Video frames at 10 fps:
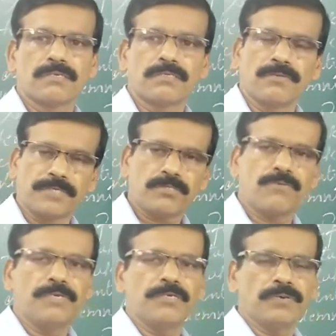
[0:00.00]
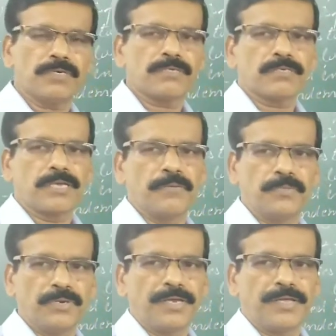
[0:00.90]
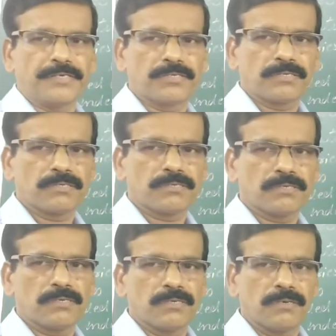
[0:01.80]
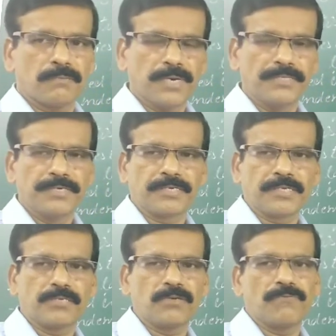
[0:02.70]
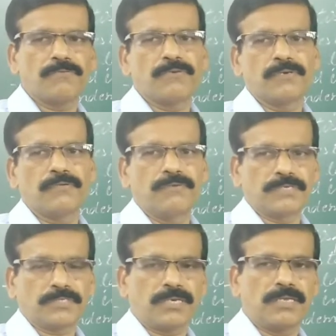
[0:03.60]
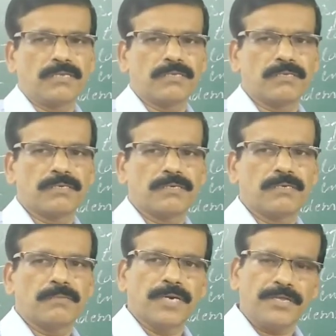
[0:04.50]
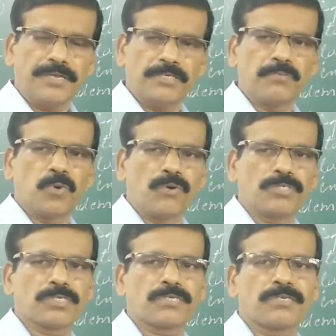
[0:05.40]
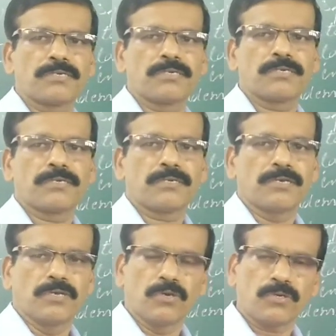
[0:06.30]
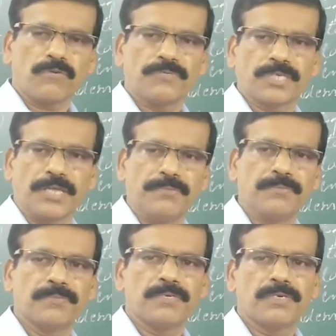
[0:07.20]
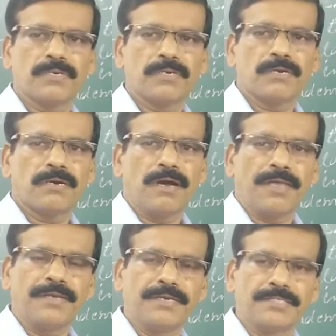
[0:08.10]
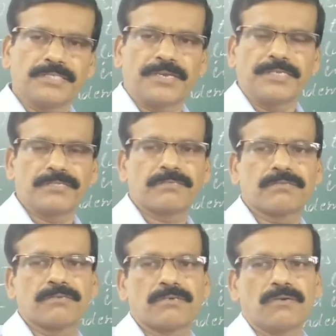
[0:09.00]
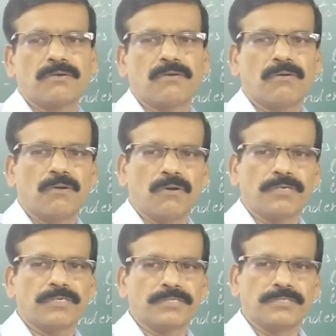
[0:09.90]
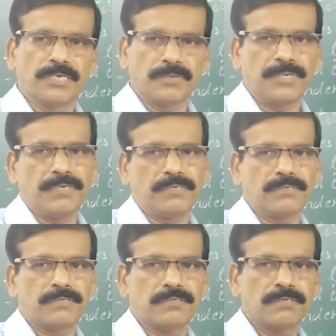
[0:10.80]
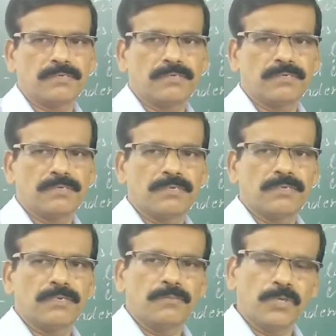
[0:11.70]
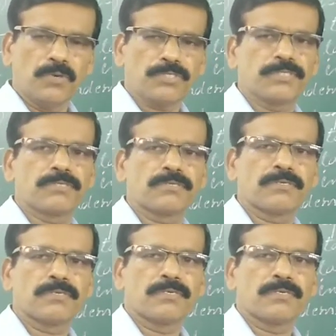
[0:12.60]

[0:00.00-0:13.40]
the First World War came to an end by the Treaty of Versailles, but it brought a lot of shame and disgrace on Germany, because